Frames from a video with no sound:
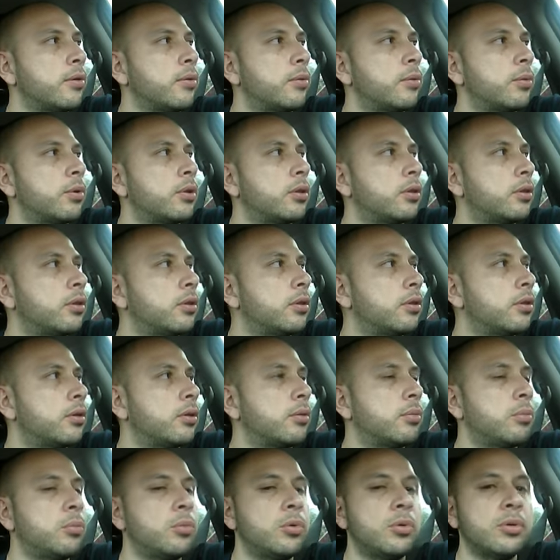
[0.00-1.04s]
What
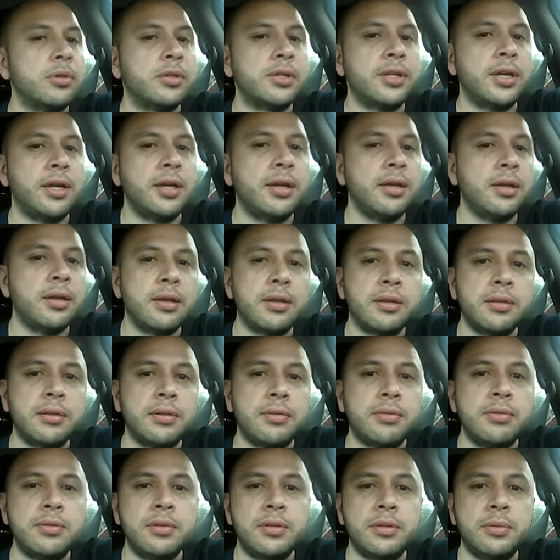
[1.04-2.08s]
the multi-heads
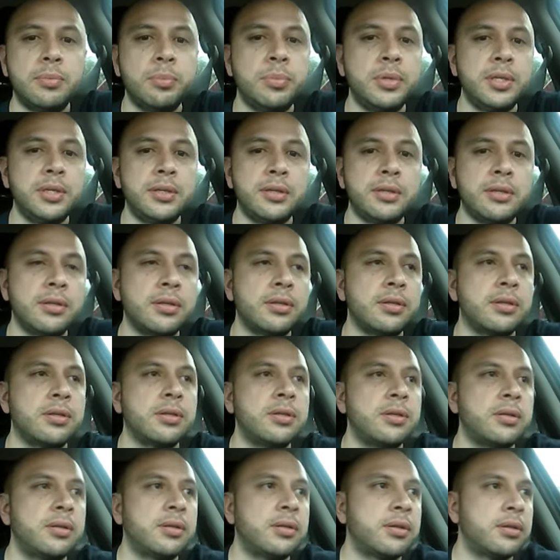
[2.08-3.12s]
of this beast is,
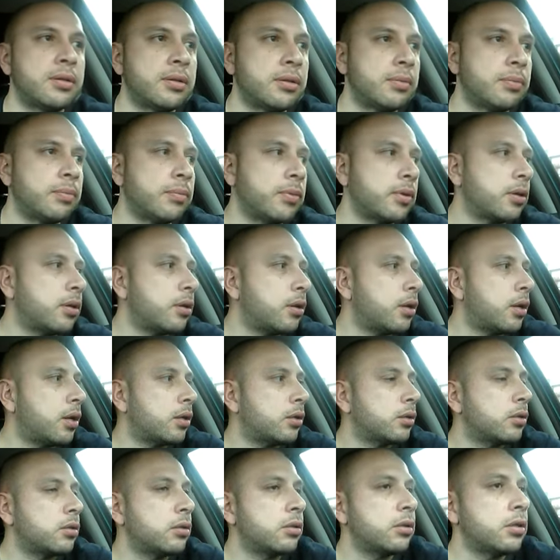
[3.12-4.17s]
I'm
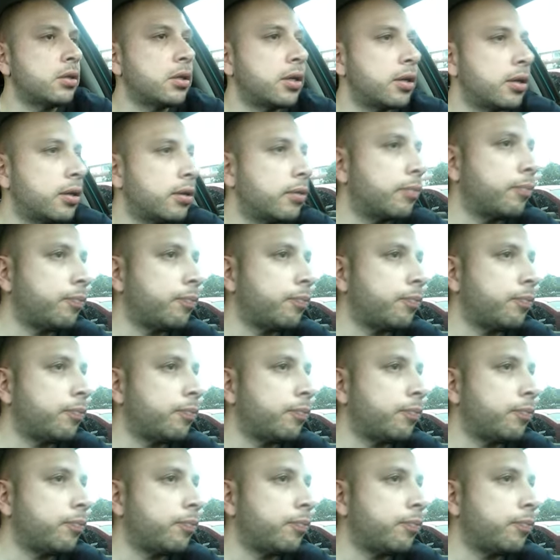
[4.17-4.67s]
not sure yet,